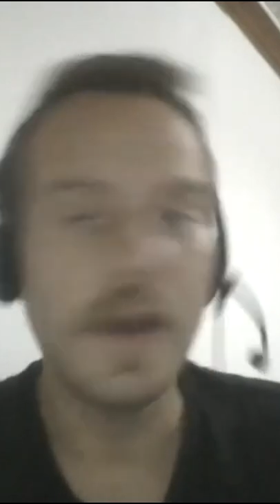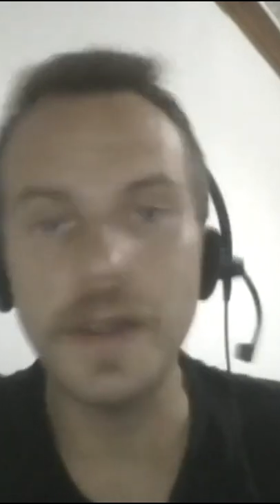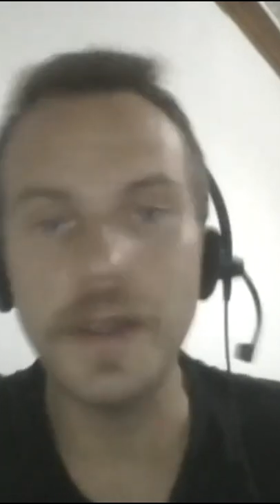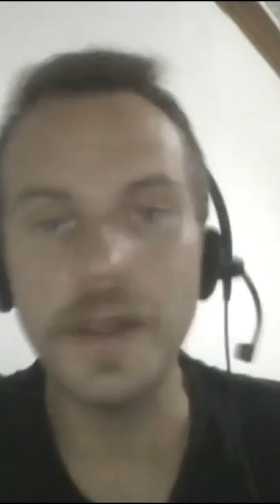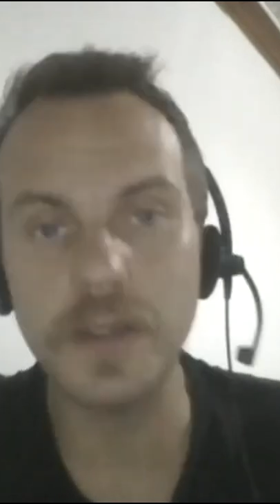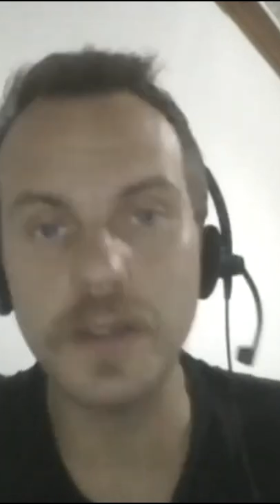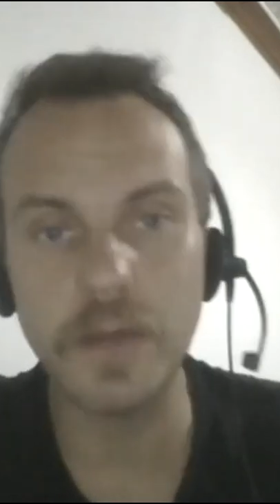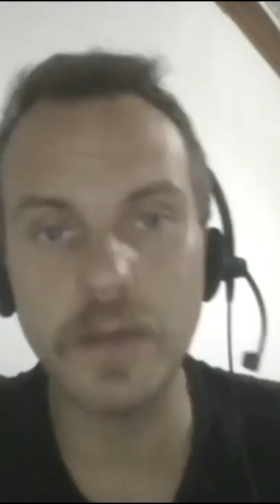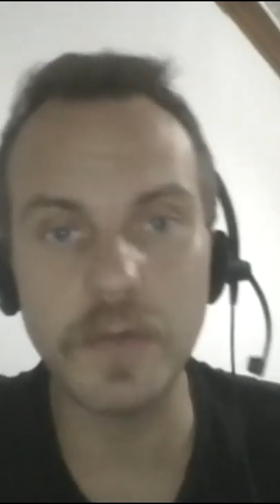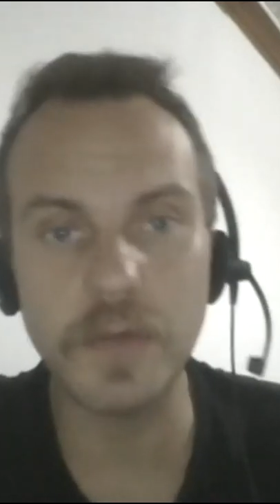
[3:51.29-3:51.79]

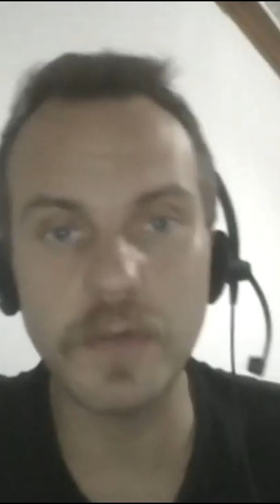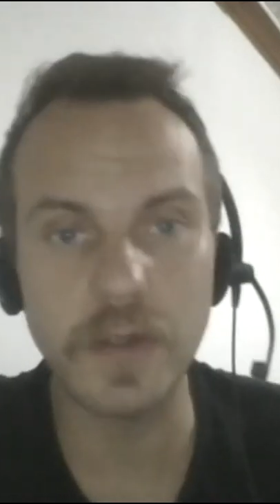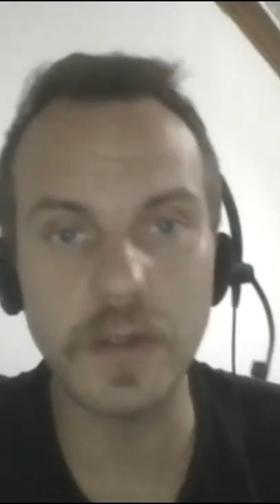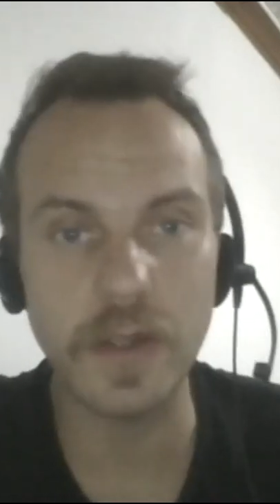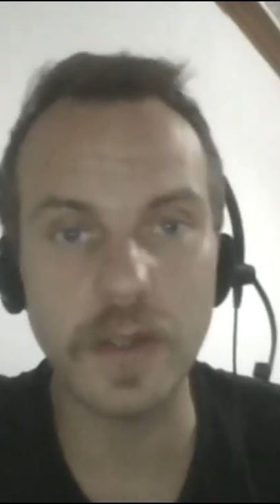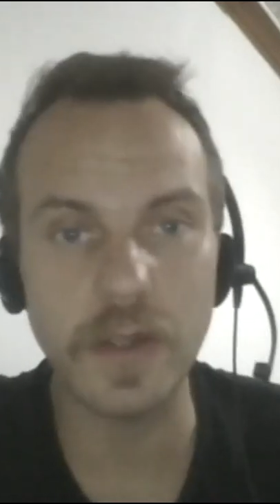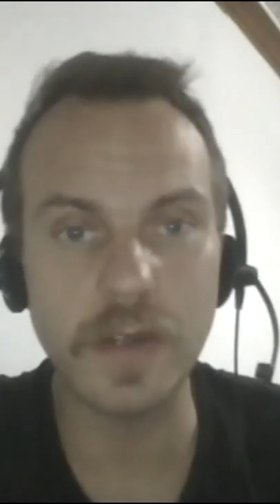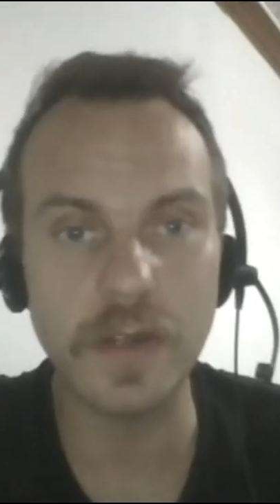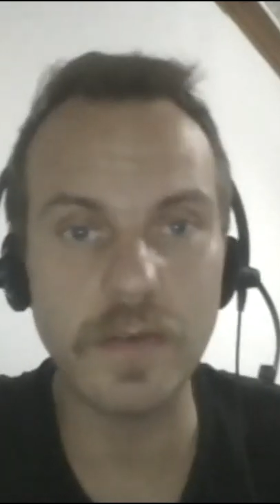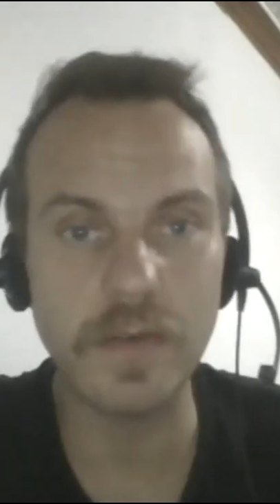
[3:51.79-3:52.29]
There's an
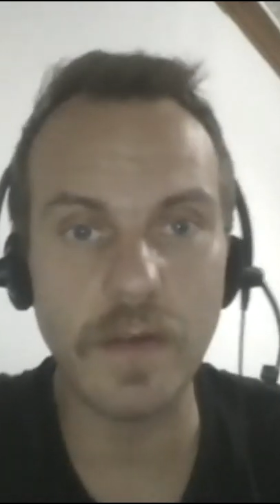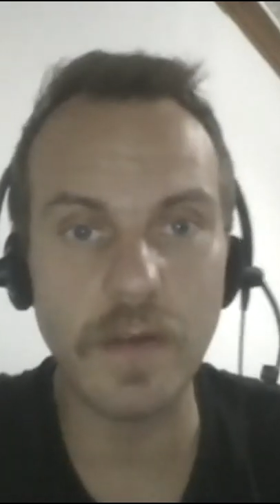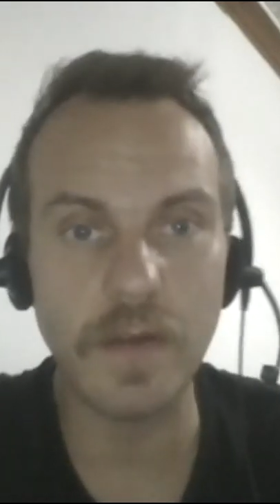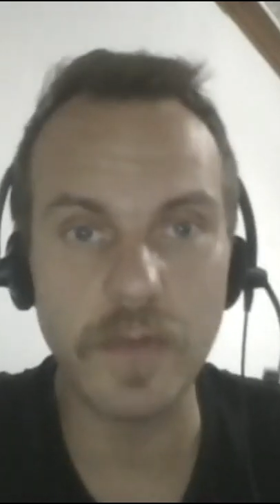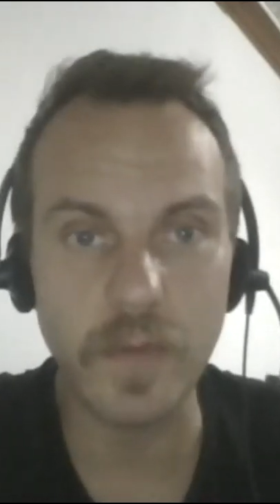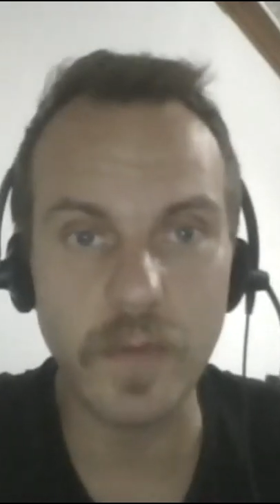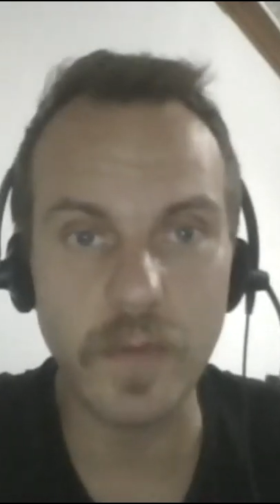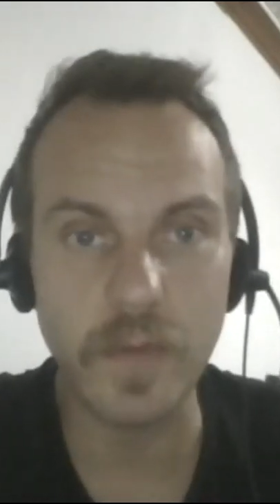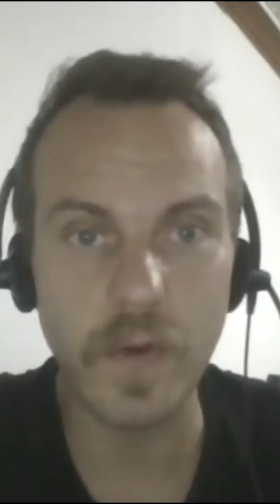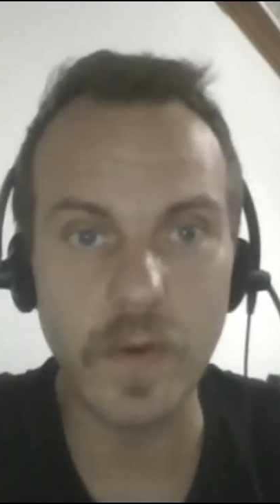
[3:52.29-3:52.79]
opportunity to
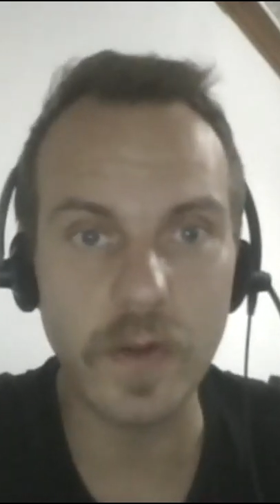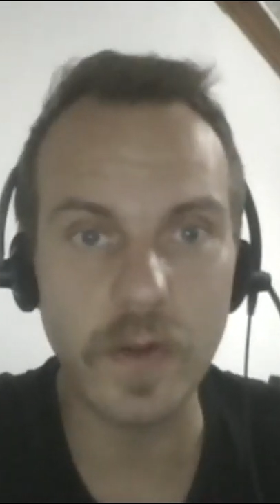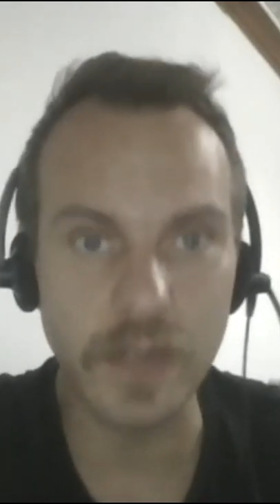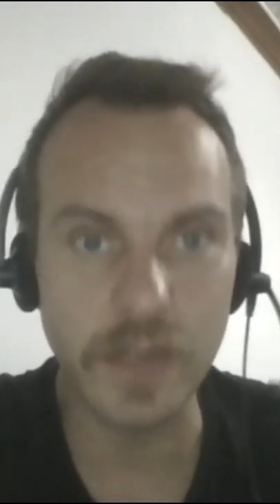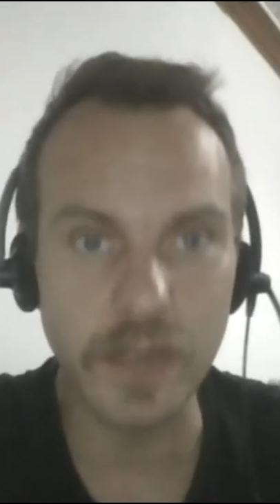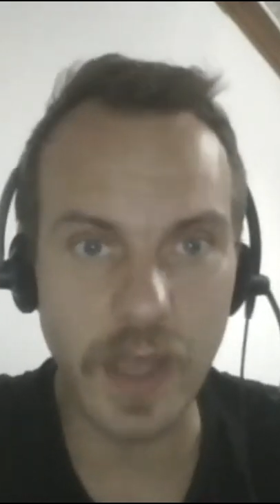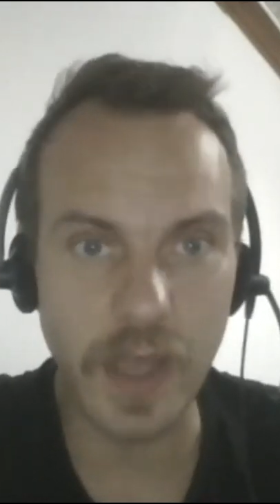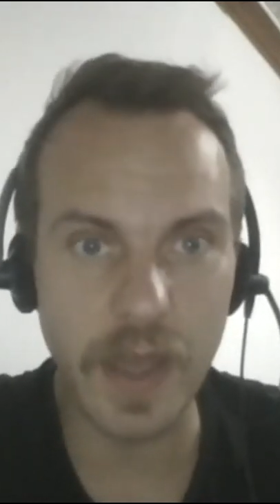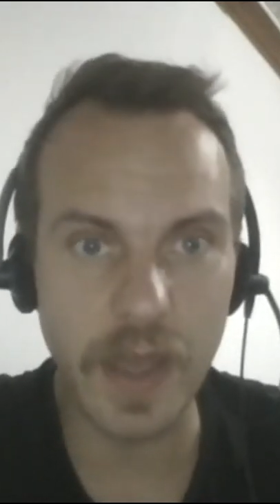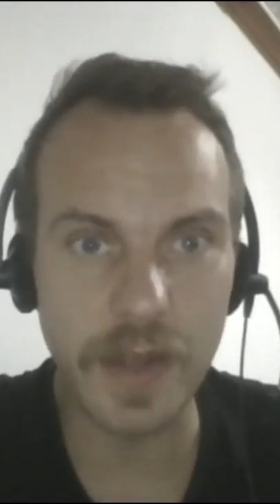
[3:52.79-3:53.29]
travel the
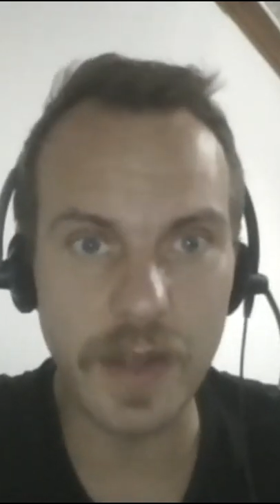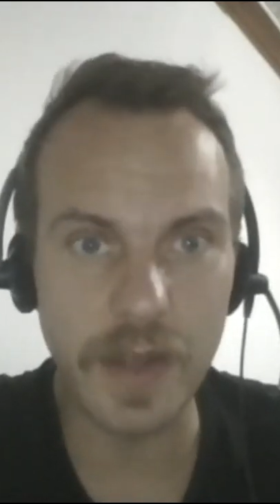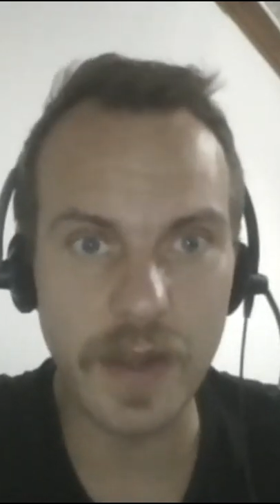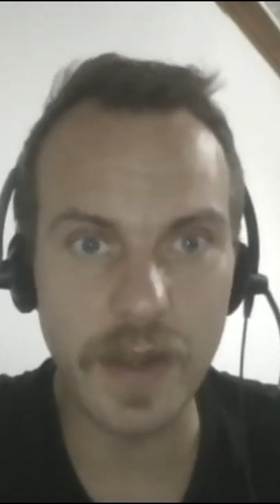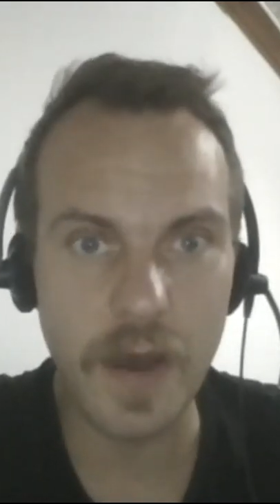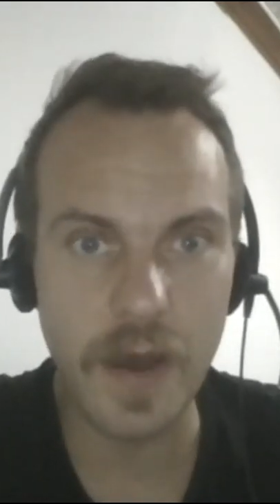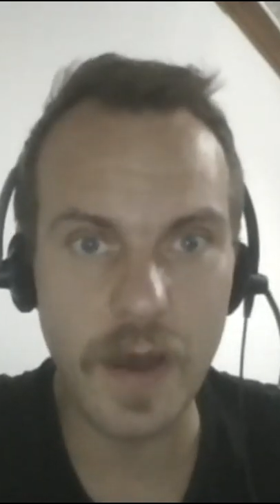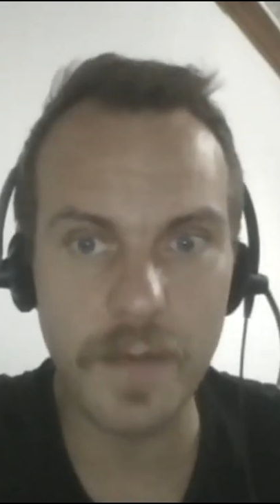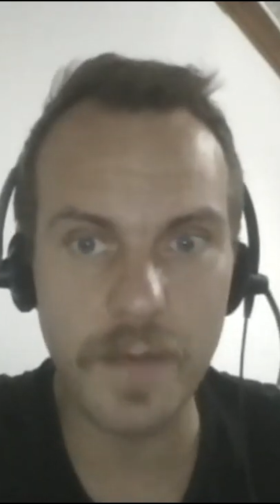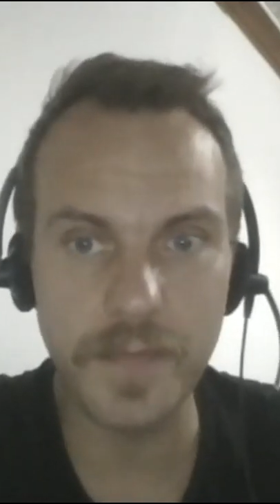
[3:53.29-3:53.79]
world, and
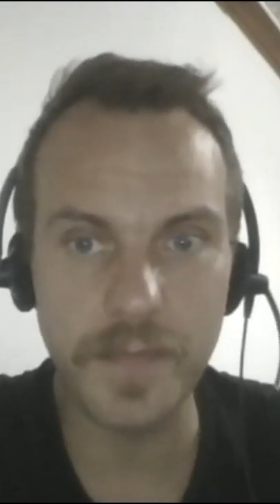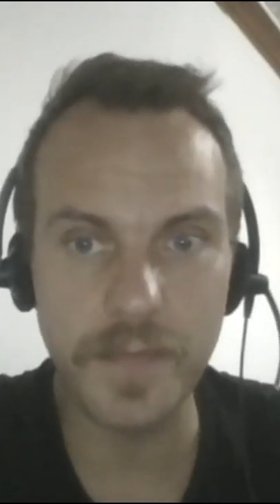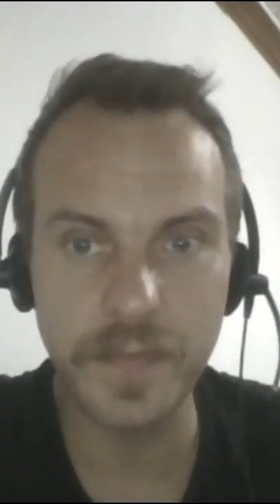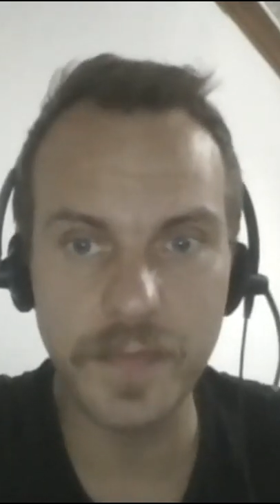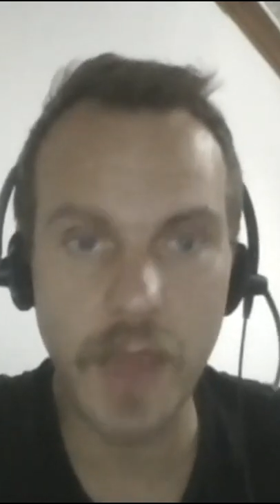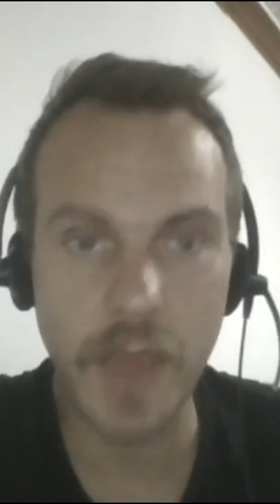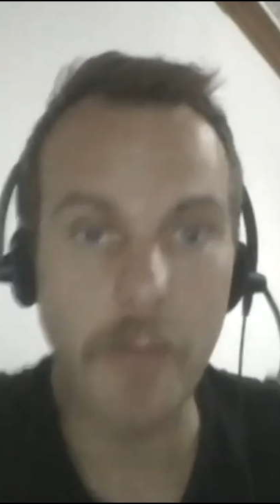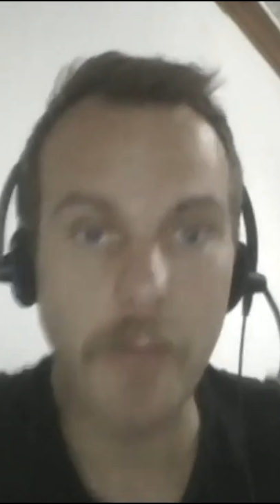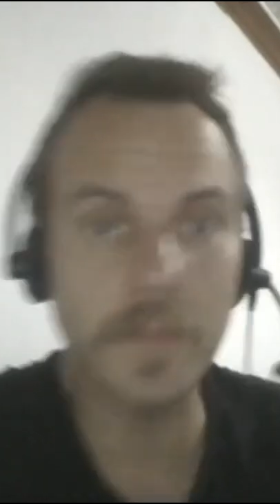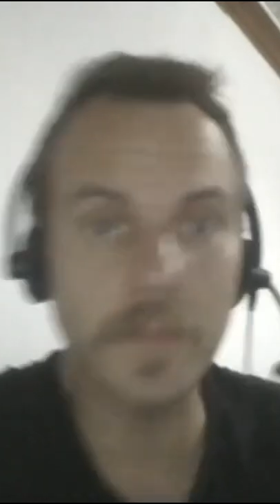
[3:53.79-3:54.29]

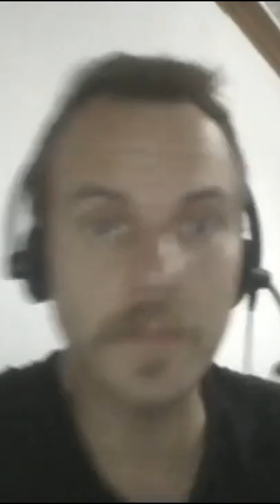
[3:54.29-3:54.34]
yeah,